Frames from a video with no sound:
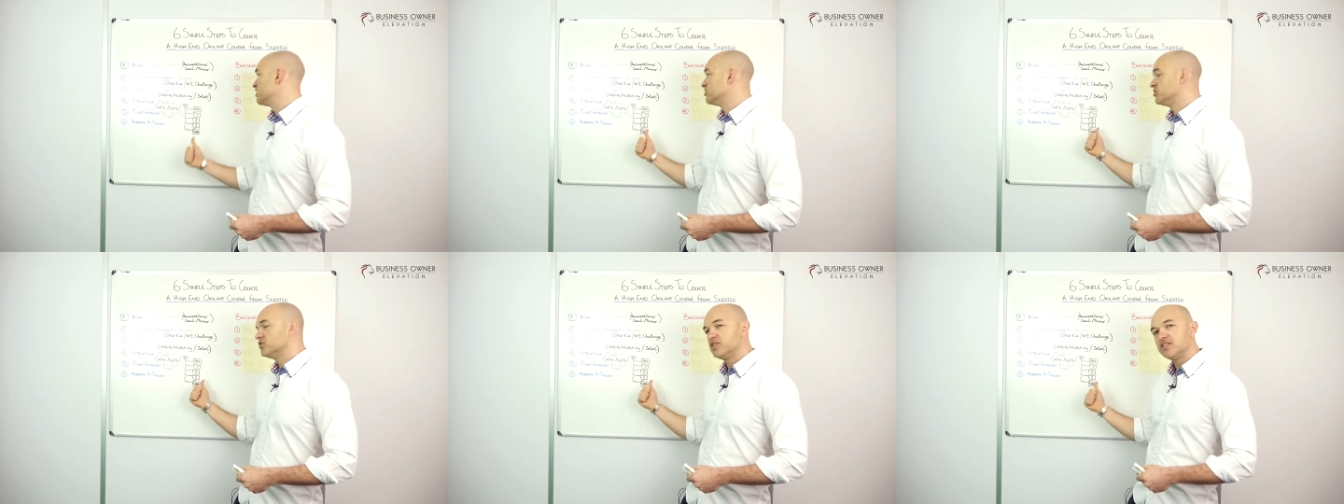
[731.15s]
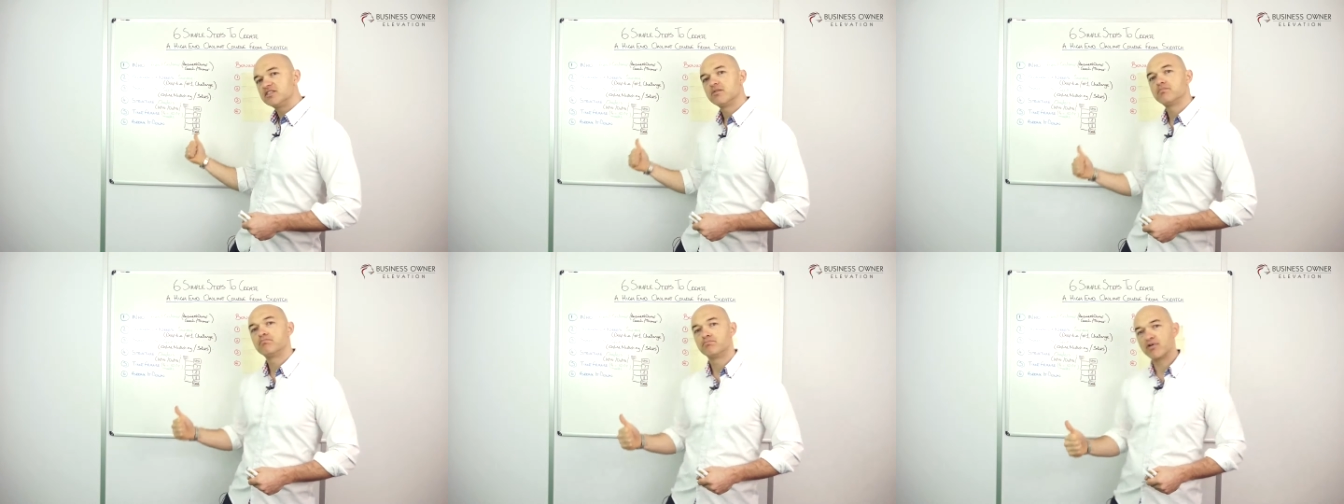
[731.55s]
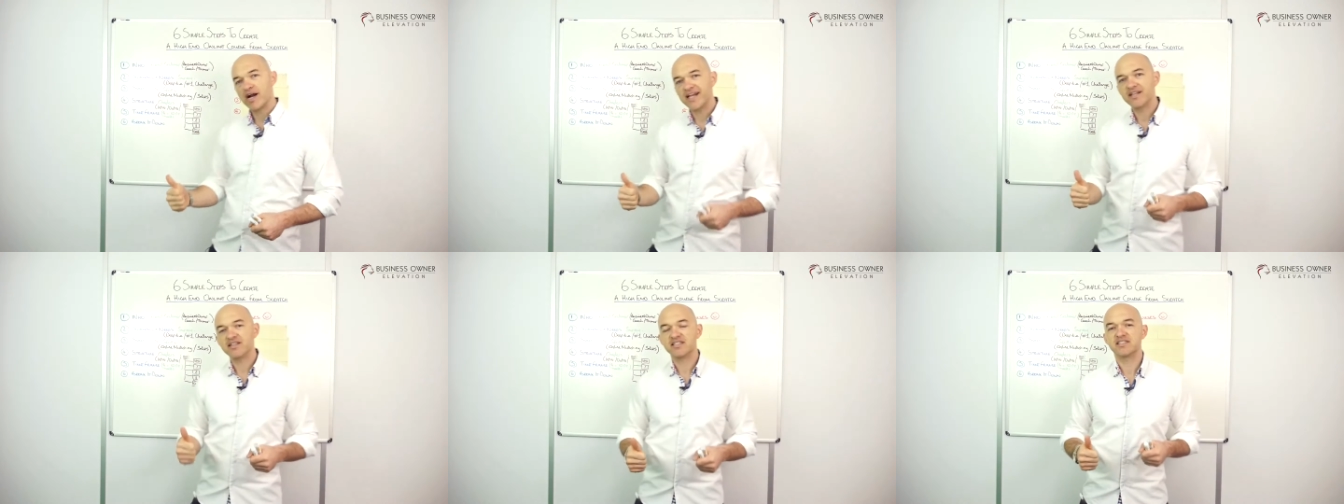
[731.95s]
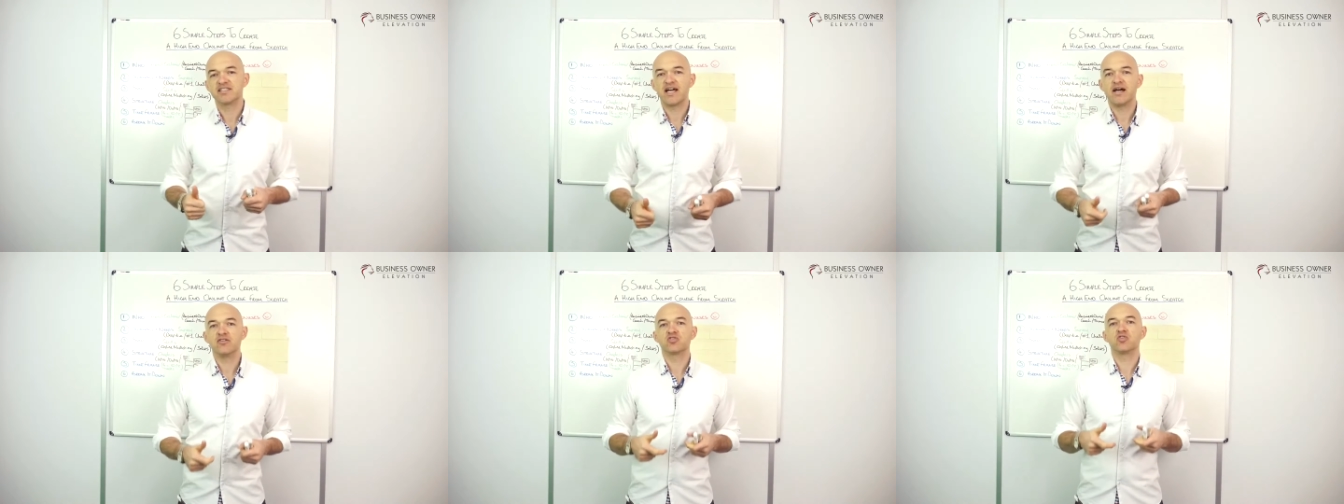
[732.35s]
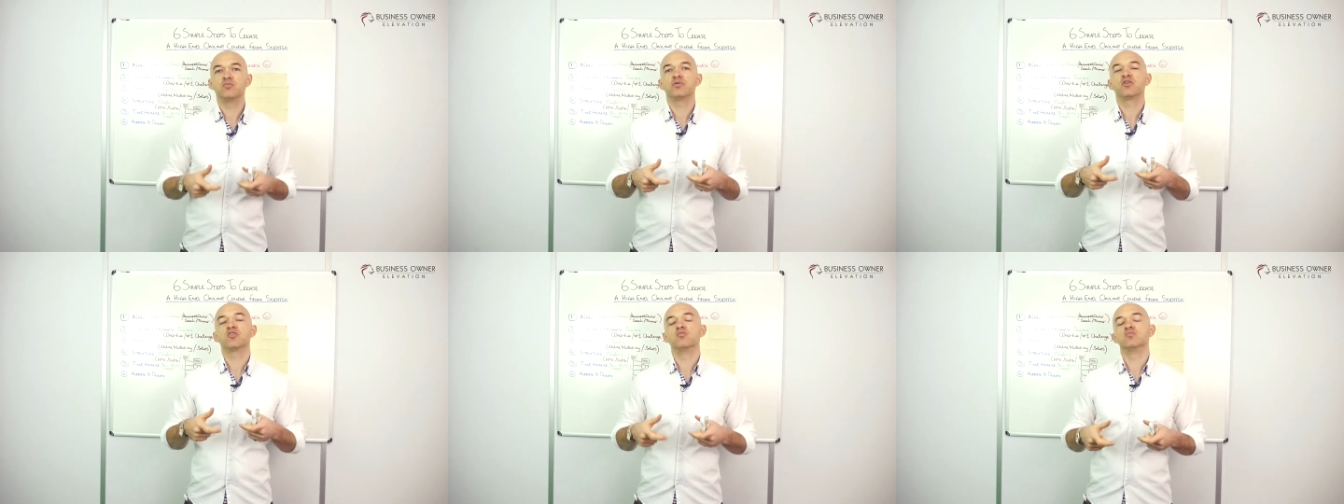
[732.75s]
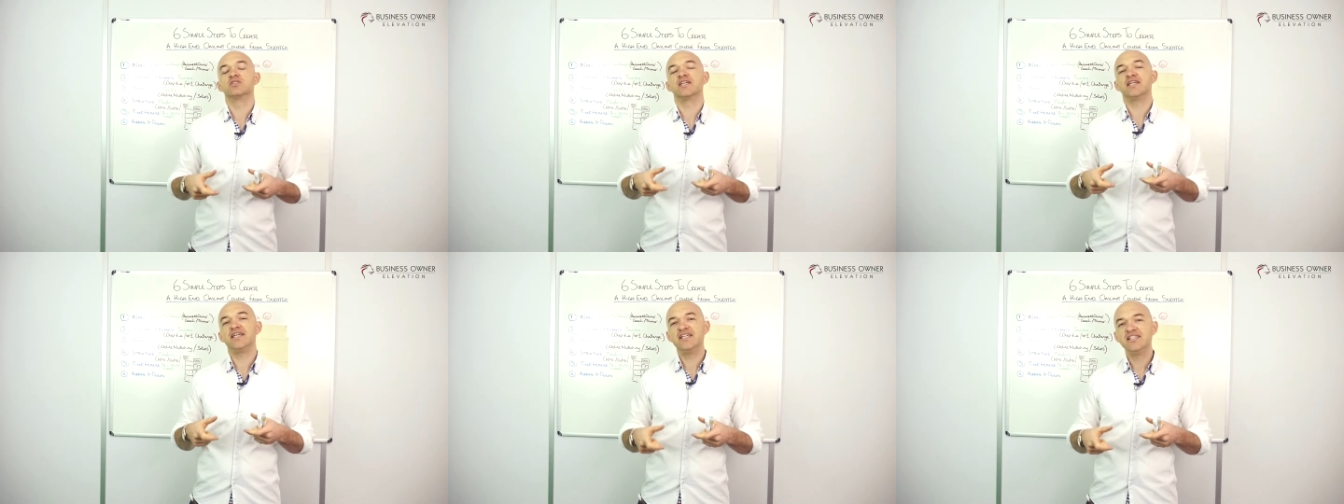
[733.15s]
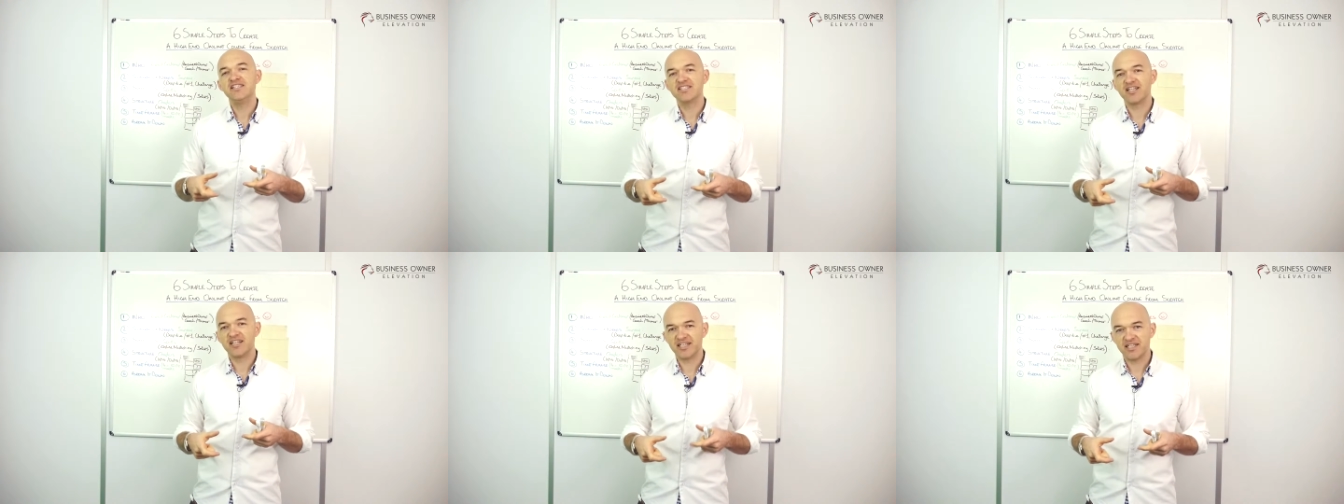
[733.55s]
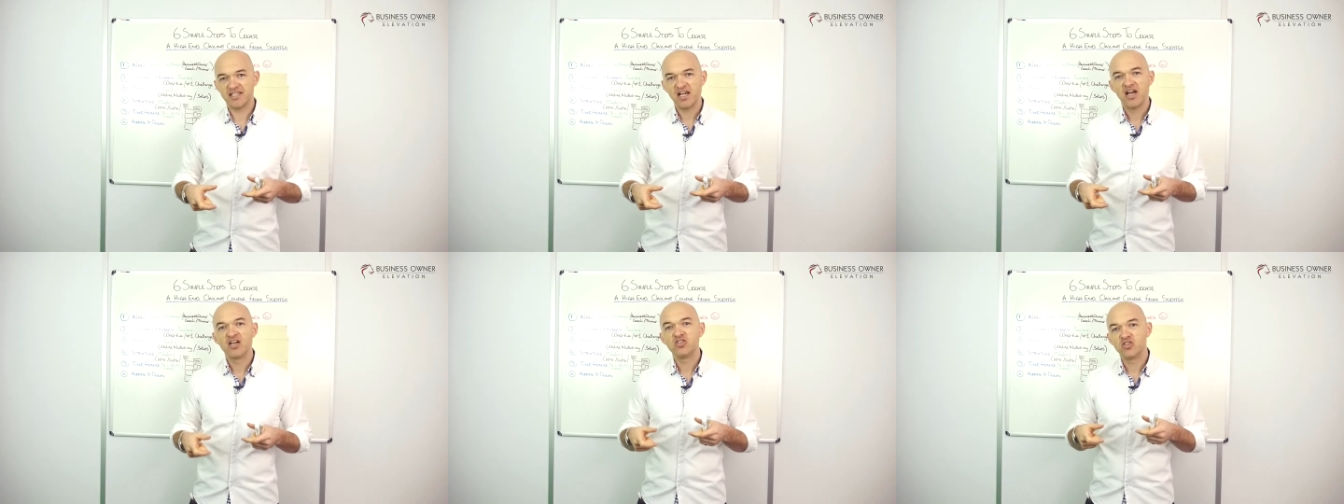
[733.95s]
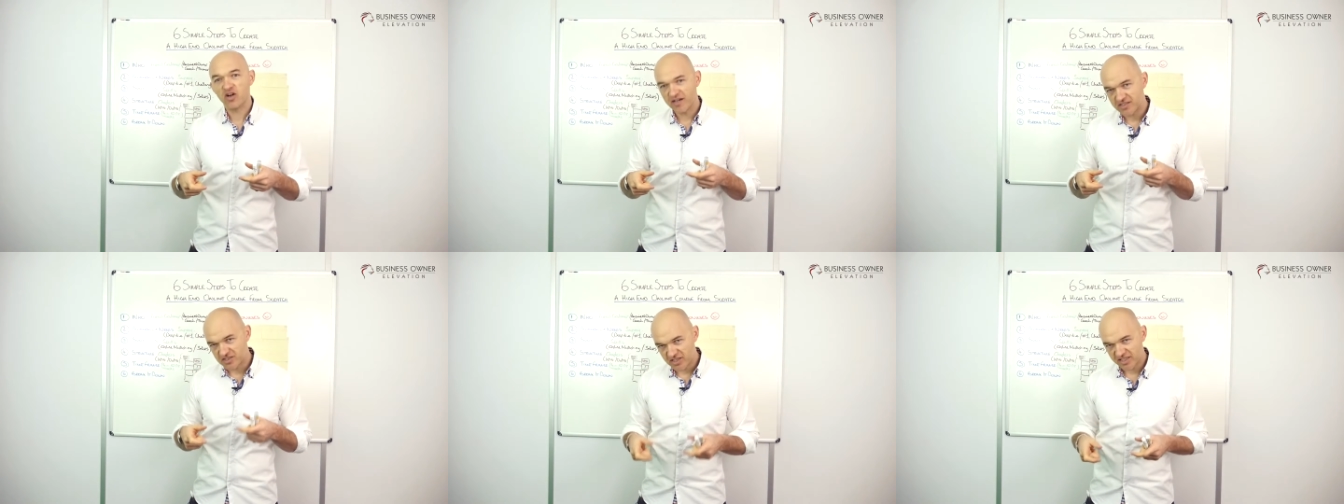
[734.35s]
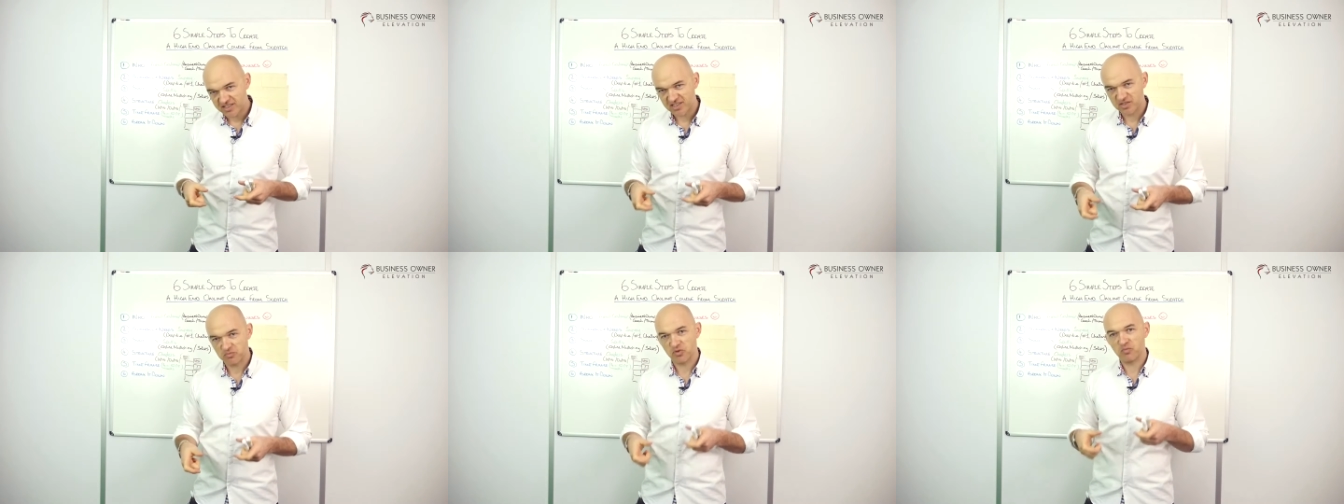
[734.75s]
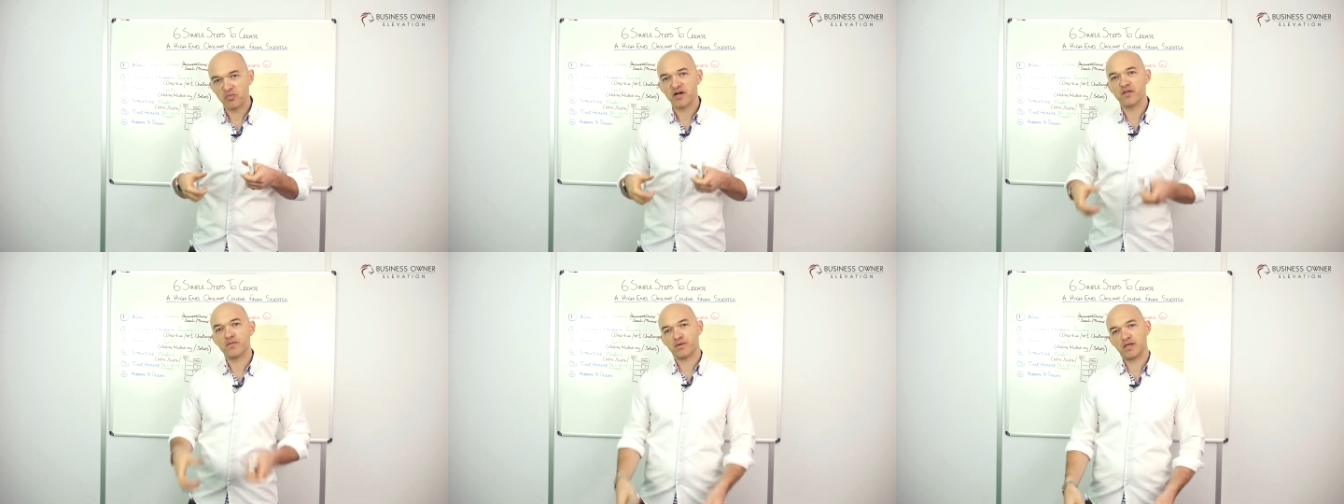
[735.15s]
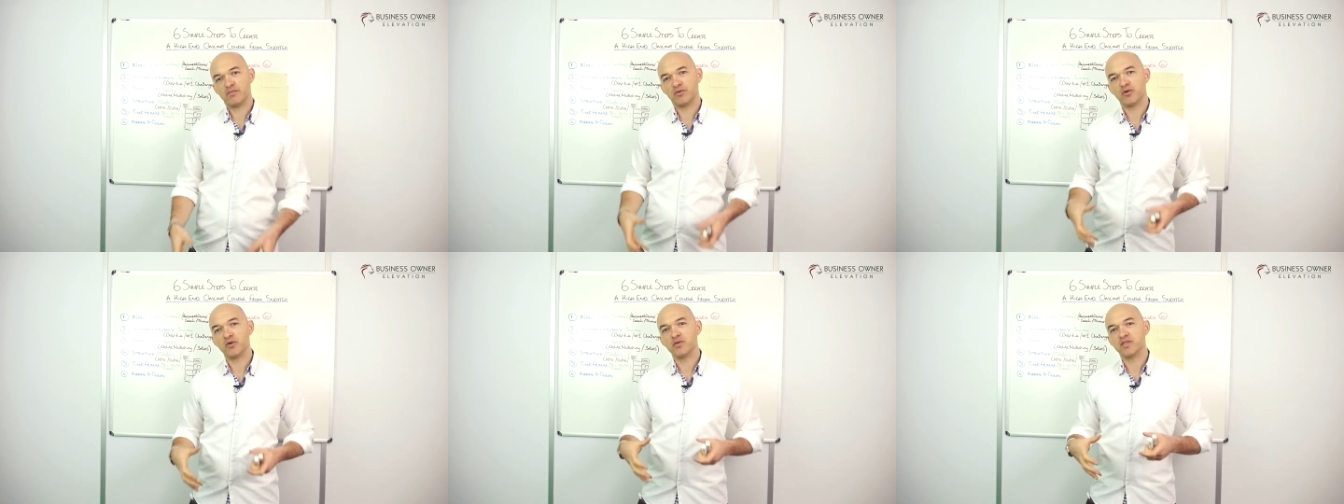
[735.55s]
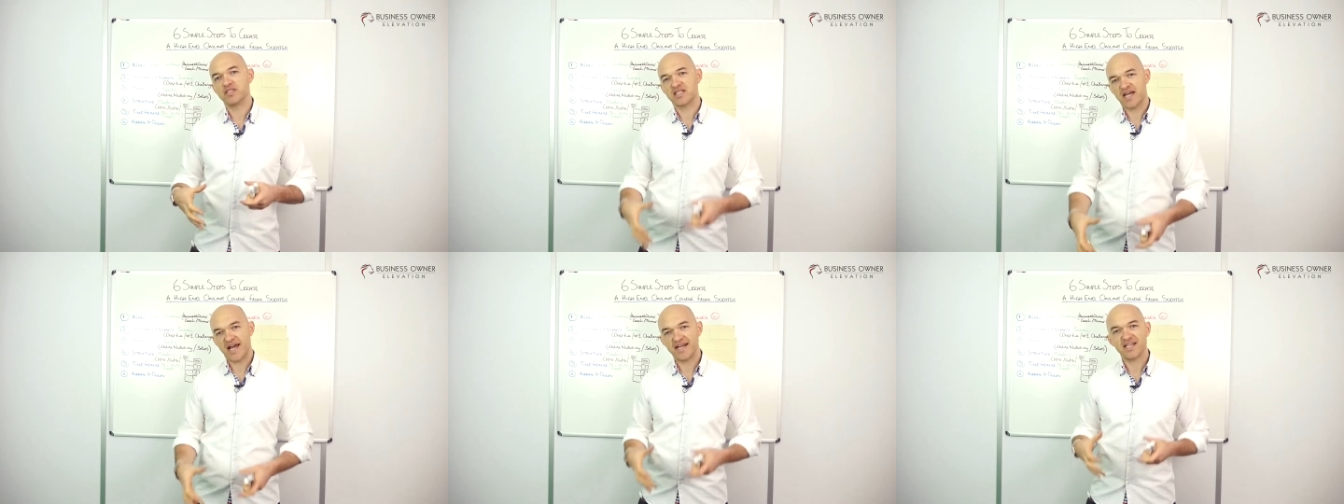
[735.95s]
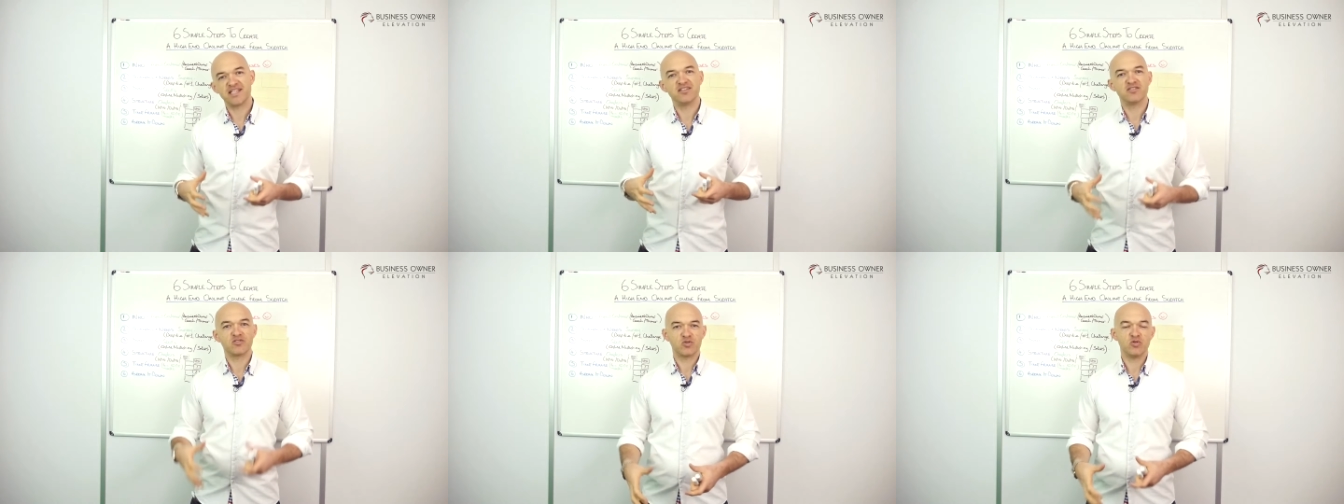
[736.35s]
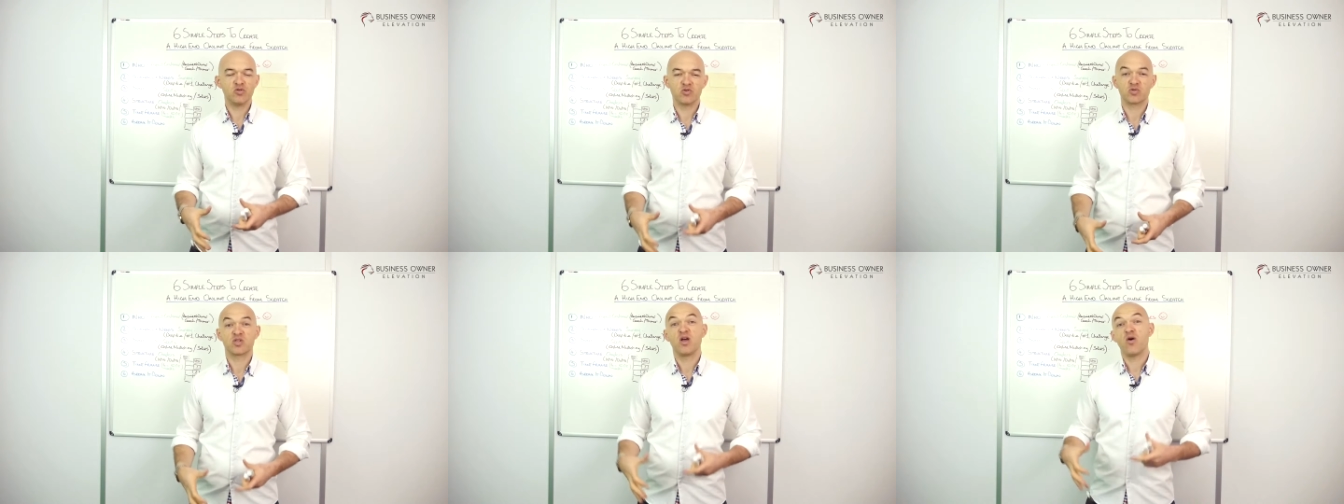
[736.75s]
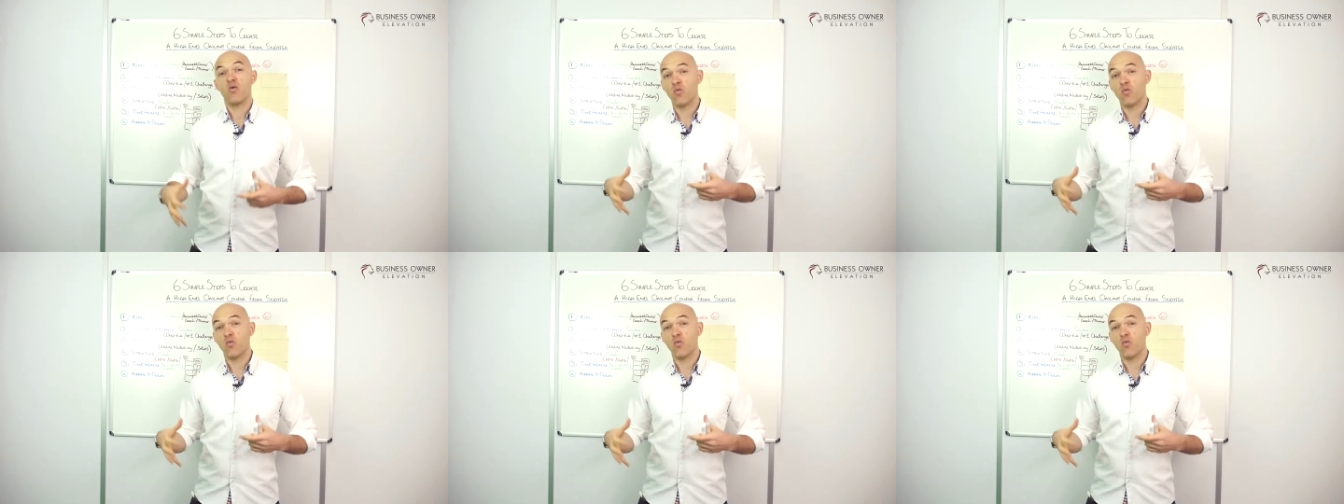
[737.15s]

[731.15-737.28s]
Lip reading: you need to break this down so it becomes easily digestible by the people who are taking the course.